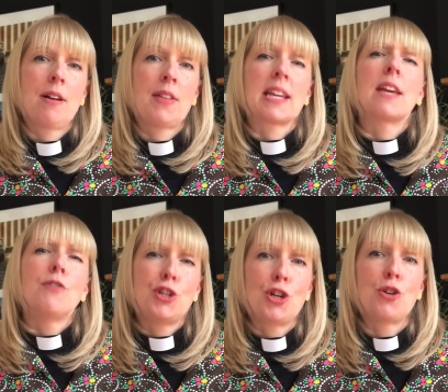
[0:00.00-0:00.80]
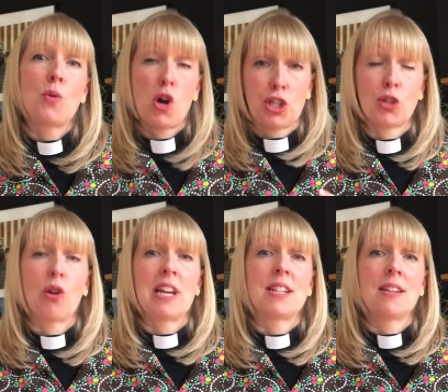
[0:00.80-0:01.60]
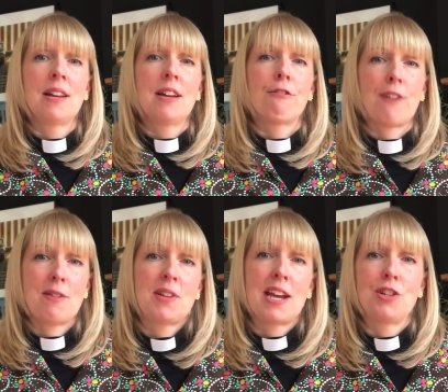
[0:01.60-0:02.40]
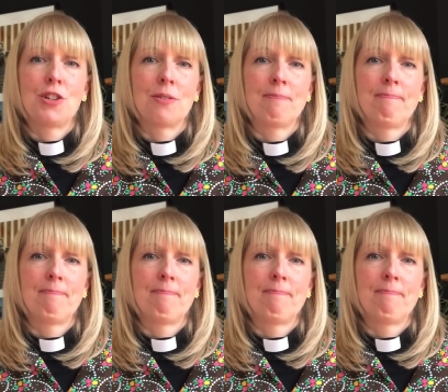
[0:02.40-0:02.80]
that gives you a solid foundation?